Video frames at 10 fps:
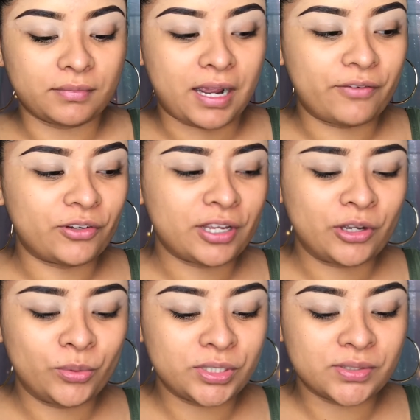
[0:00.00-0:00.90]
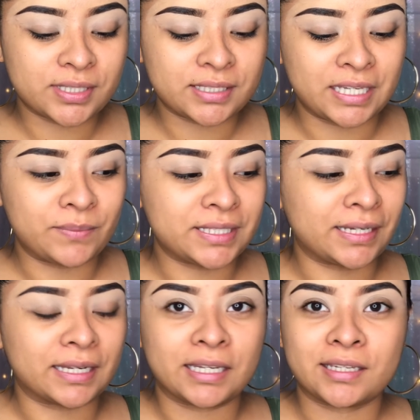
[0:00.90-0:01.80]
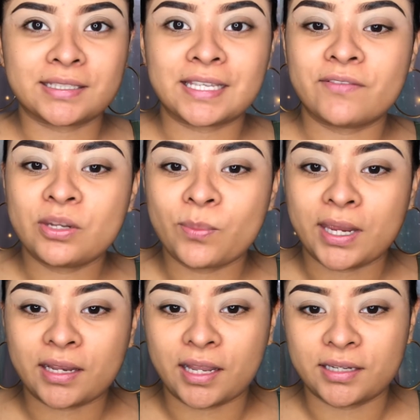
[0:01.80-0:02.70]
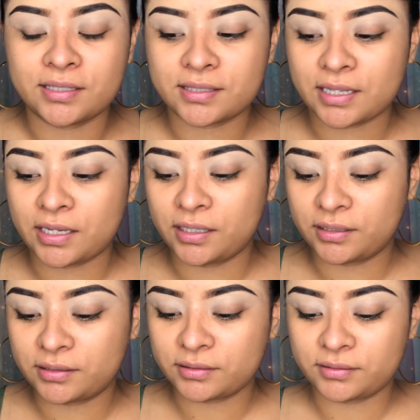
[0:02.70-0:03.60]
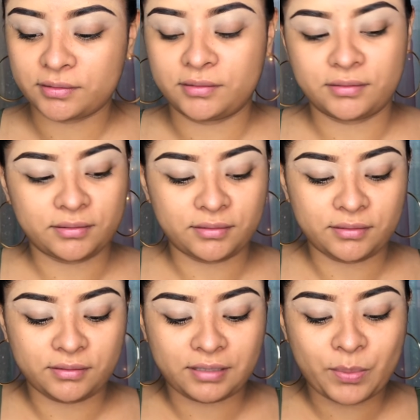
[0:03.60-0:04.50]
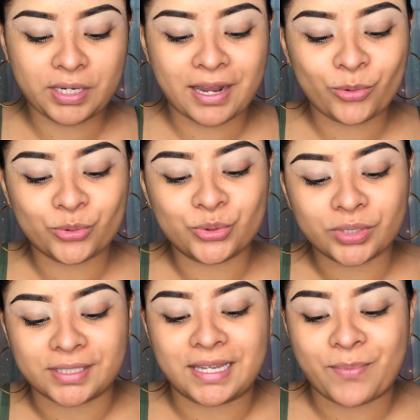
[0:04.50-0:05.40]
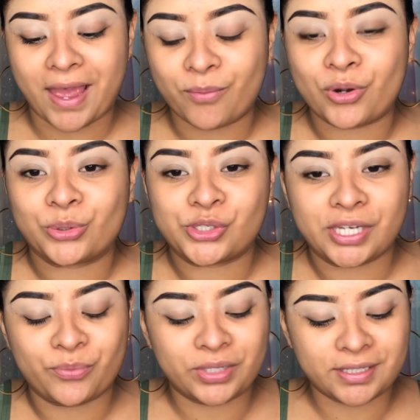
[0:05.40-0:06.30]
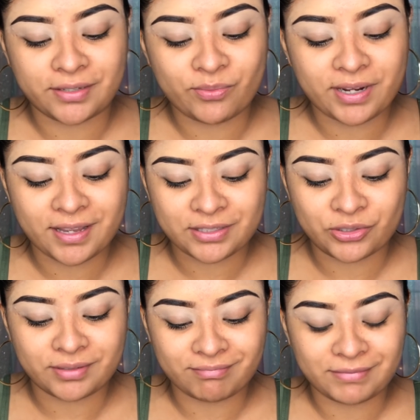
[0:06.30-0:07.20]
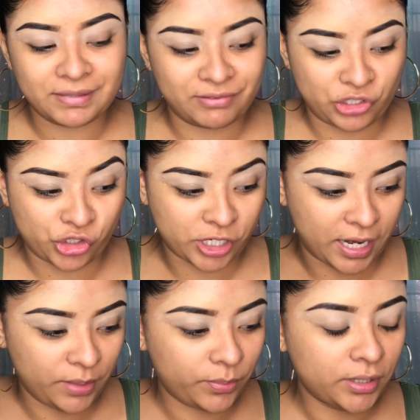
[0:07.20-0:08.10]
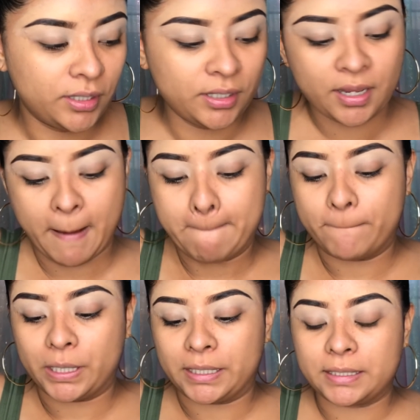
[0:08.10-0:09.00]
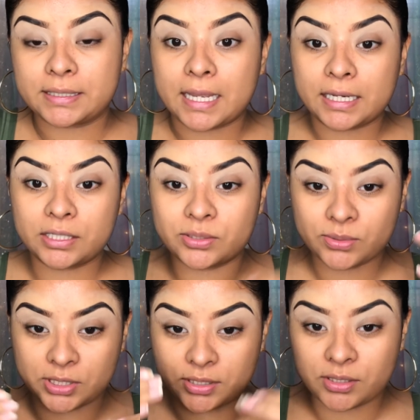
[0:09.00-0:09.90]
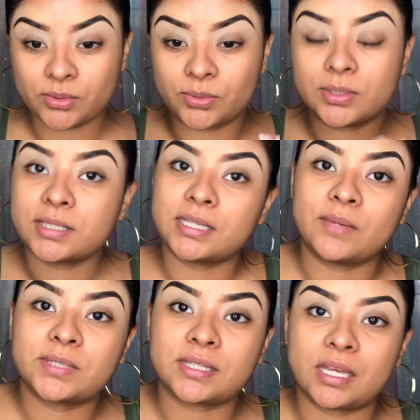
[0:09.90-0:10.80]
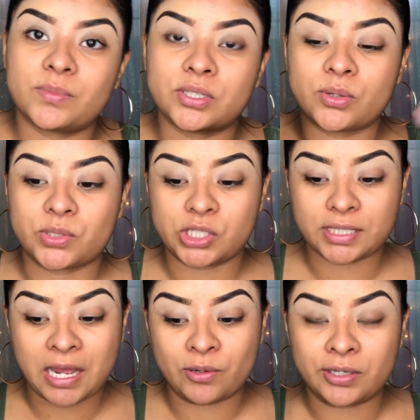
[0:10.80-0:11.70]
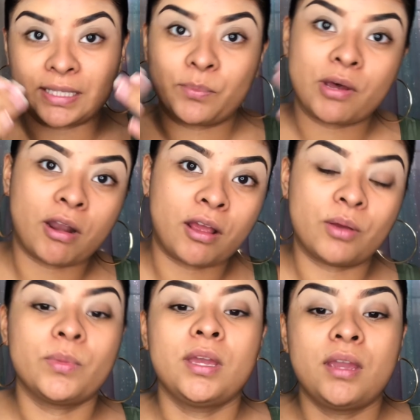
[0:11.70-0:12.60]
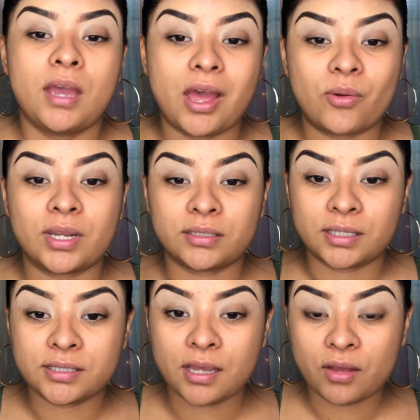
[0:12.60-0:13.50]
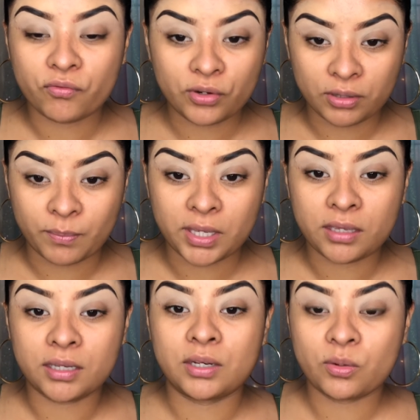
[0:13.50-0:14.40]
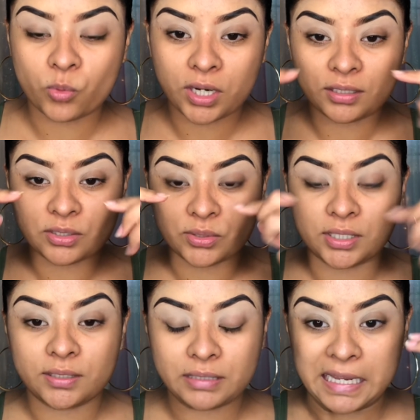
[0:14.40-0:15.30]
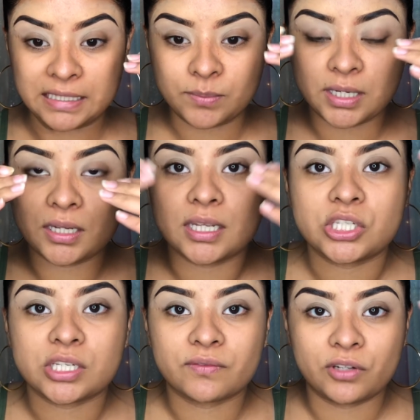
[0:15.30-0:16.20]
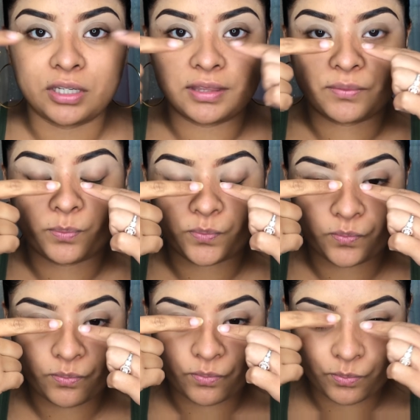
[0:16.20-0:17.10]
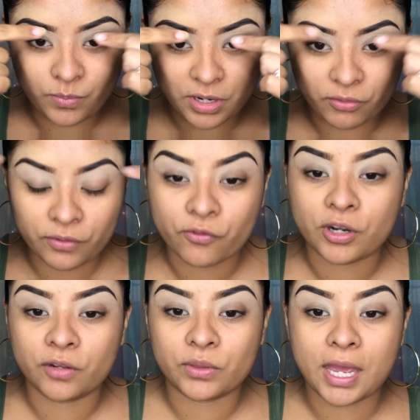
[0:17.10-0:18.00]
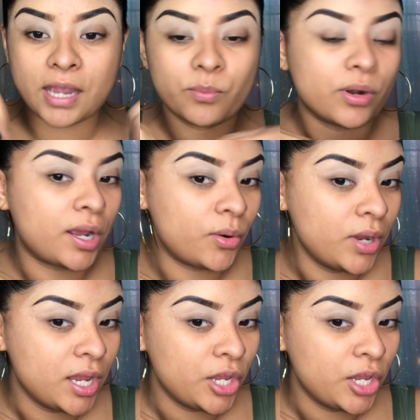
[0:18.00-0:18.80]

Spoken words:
I feel like I always use the same techniques, even on my clients. Like, I mean, I don't do the same eyebrow shape because everybody has their shape, but I like to just do the same steps, you know, just outline the bottom, outline the top, fill them in, wait till the last minute and just fill in the very front of the eyebrow,